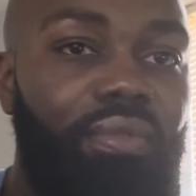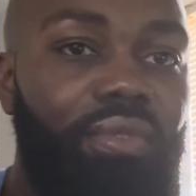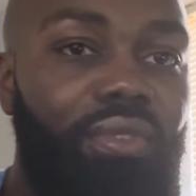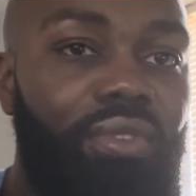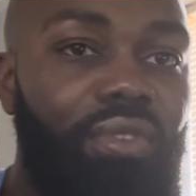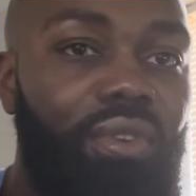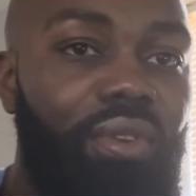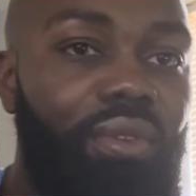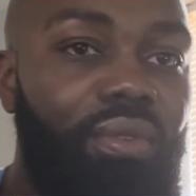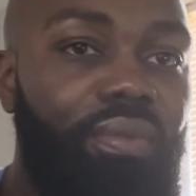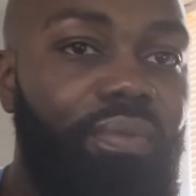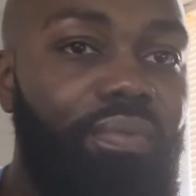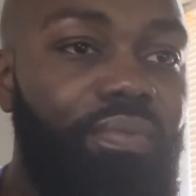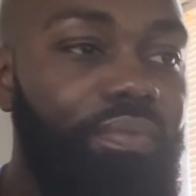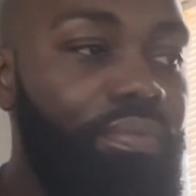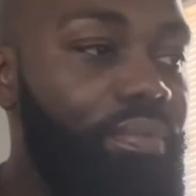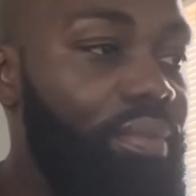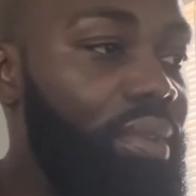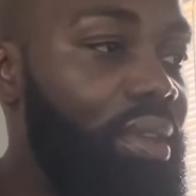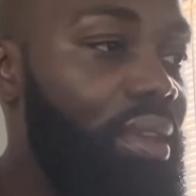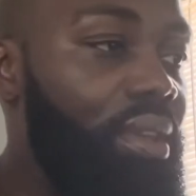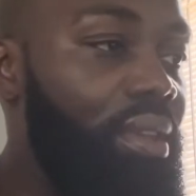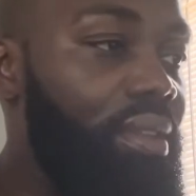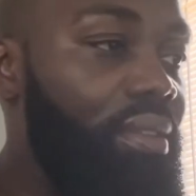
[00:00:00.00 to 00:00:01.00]
So
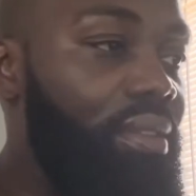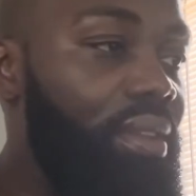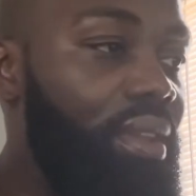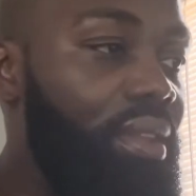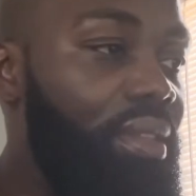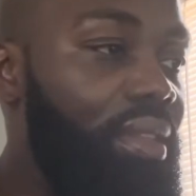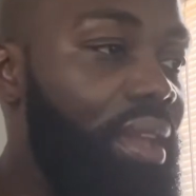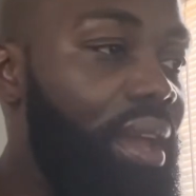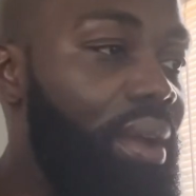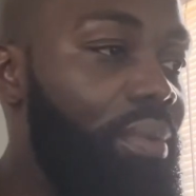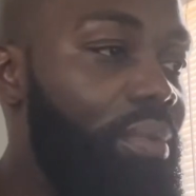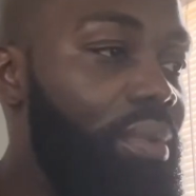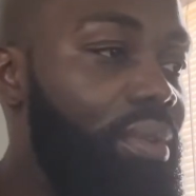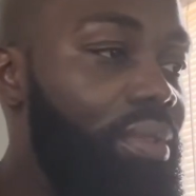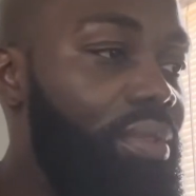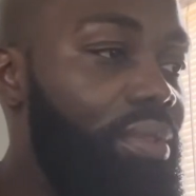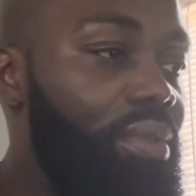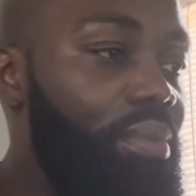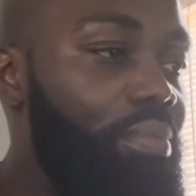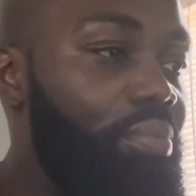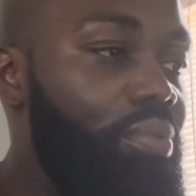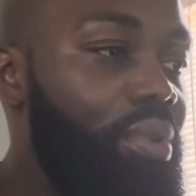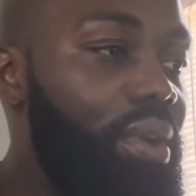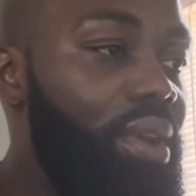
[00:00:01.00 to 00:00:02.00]
take that with
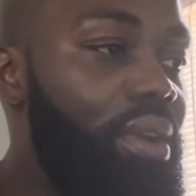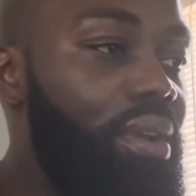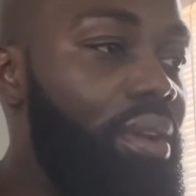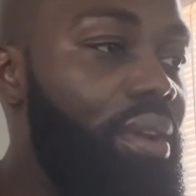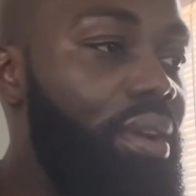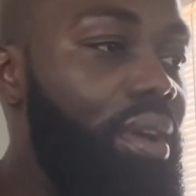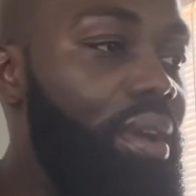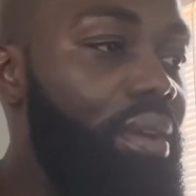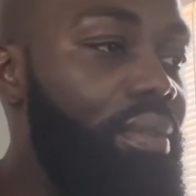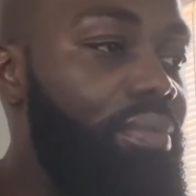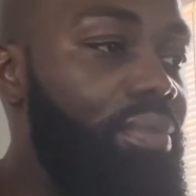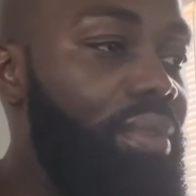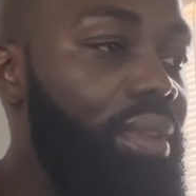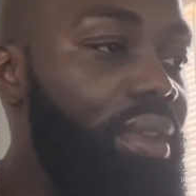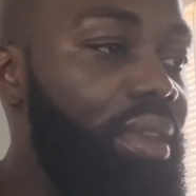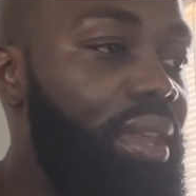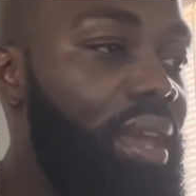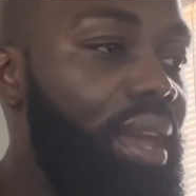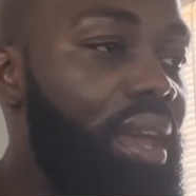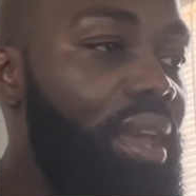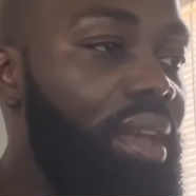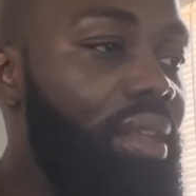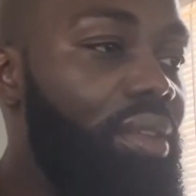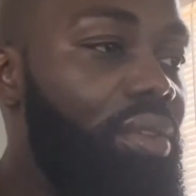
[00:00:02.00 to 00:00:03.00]
you. Prayer of the
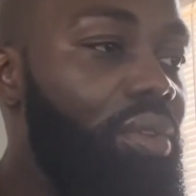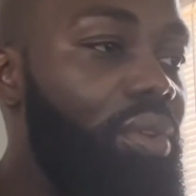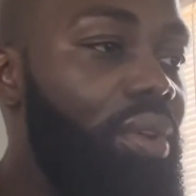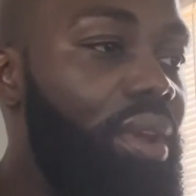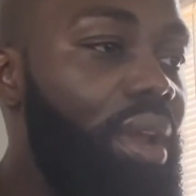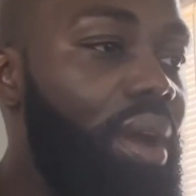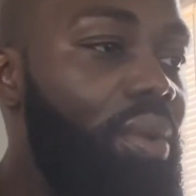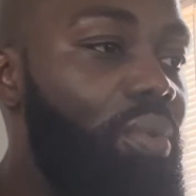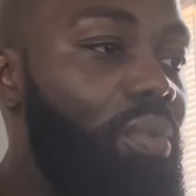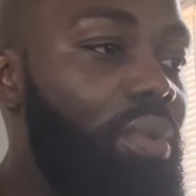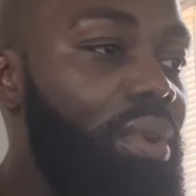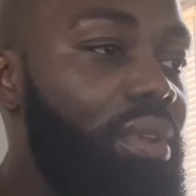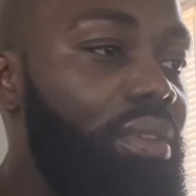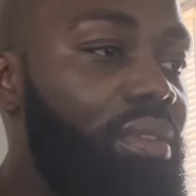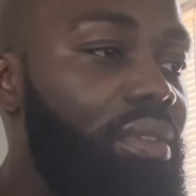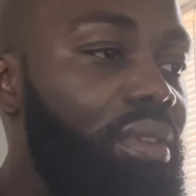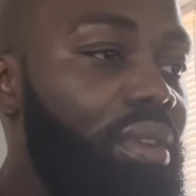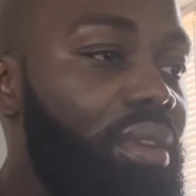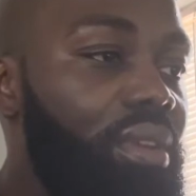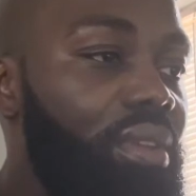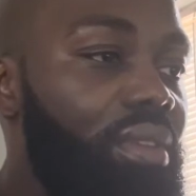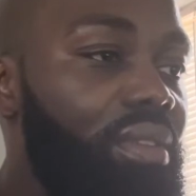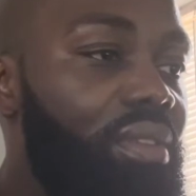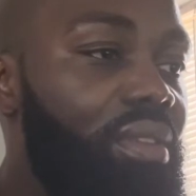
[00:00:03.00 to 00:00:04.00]
day. Lord, I want to
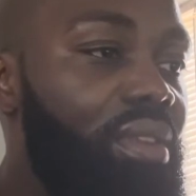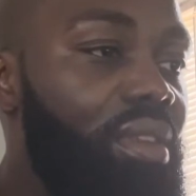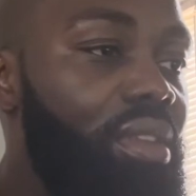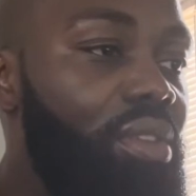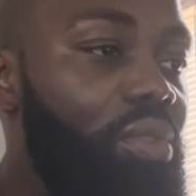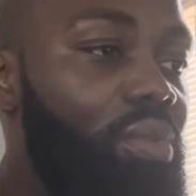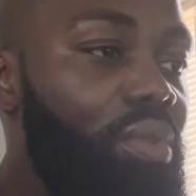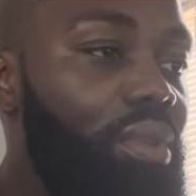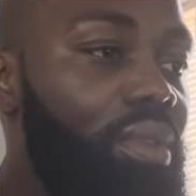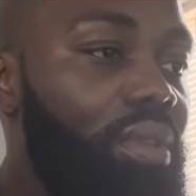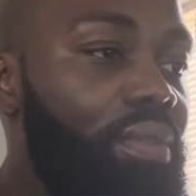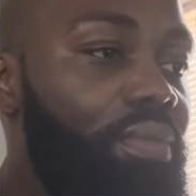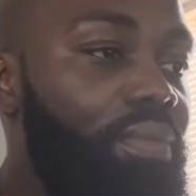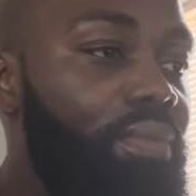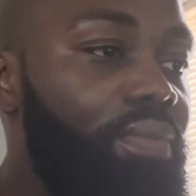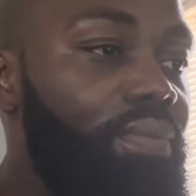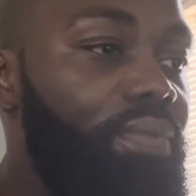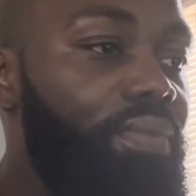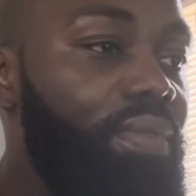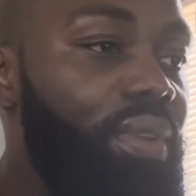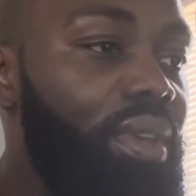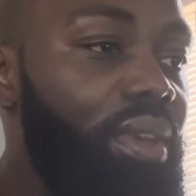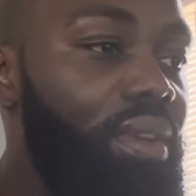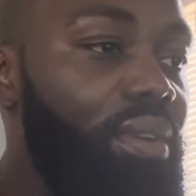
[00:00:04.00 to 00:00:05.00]
continually
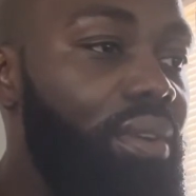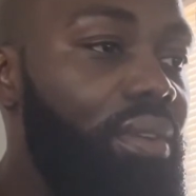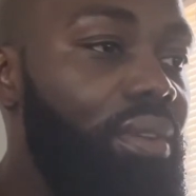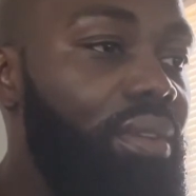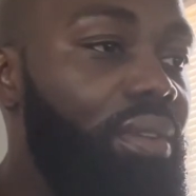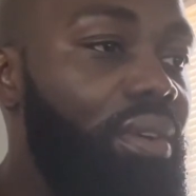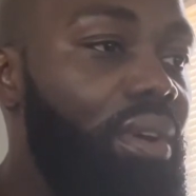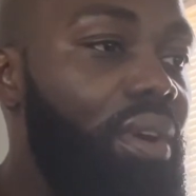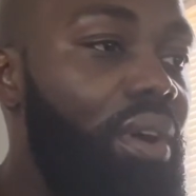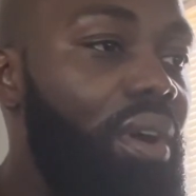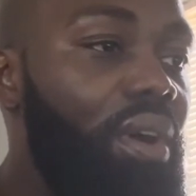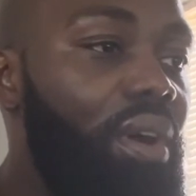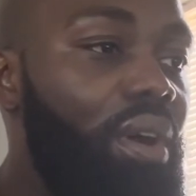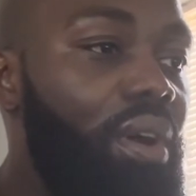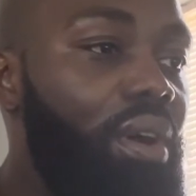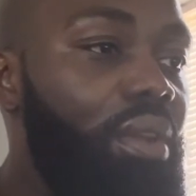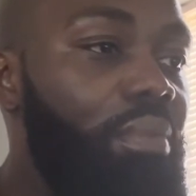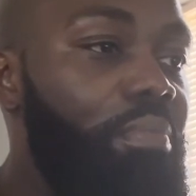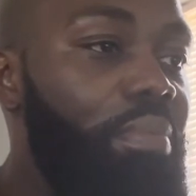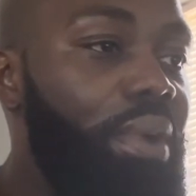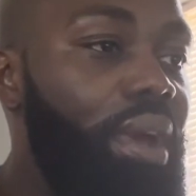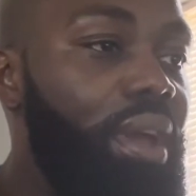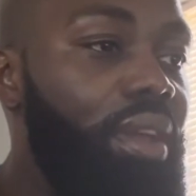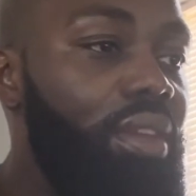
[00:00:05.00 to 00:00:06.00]
feel
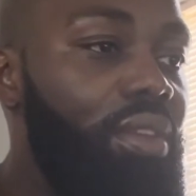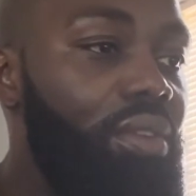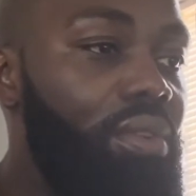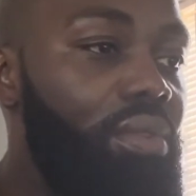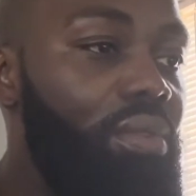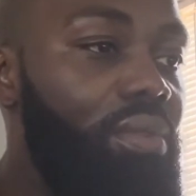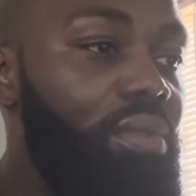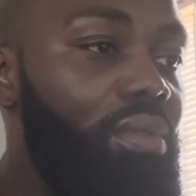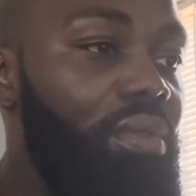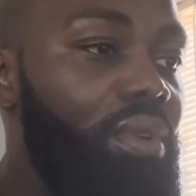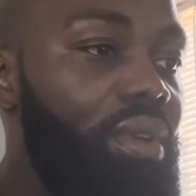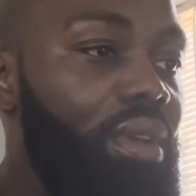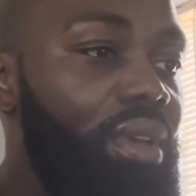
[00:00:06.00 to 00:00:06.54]
awed by you